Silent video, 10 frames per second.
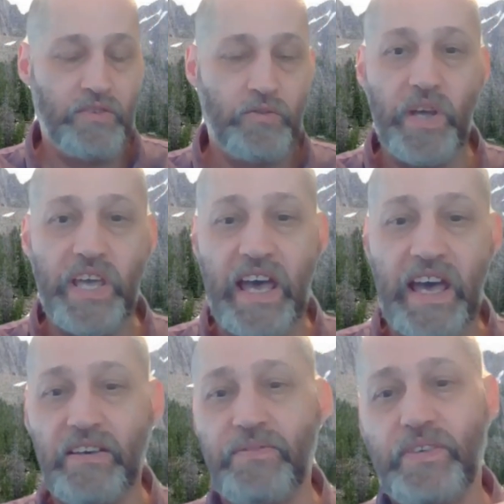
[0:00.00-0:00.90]
We
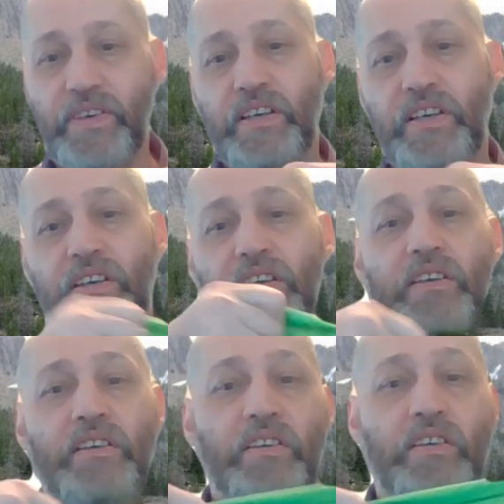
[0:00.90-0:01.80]
have
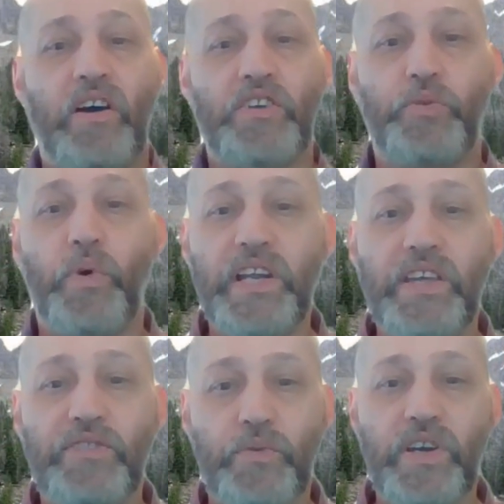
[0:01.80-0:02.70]
our
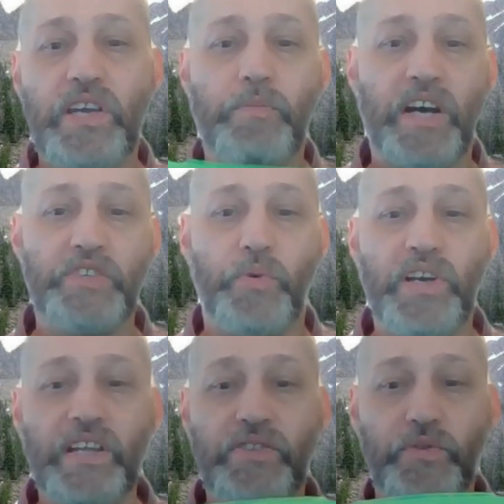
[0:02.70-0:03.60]
23 by
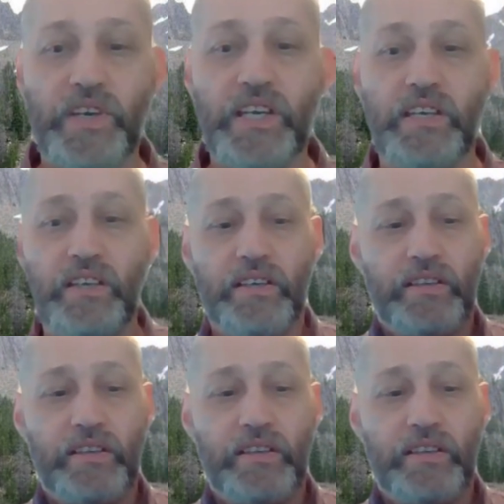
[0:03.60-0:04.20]
23